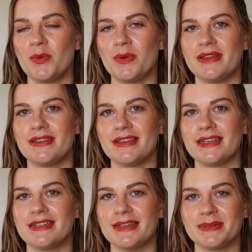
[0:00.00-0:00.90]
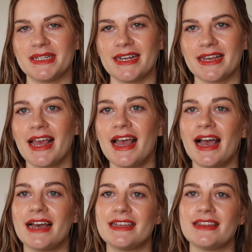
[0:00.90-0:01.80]
with this lipstick
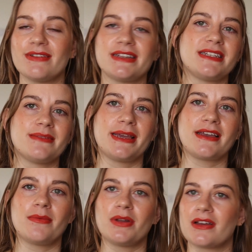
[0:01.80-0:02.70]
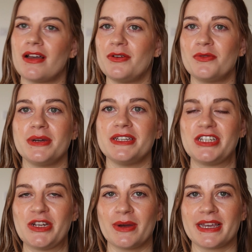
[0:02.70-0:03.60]
and then the rest of the makeup like I always
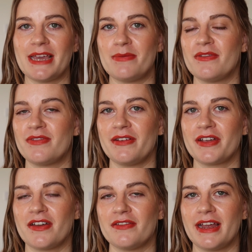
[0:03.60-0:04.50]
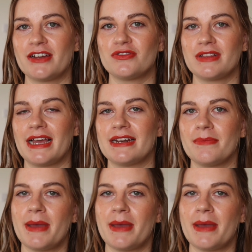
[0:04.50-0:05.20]
do I keep it very kind of natural and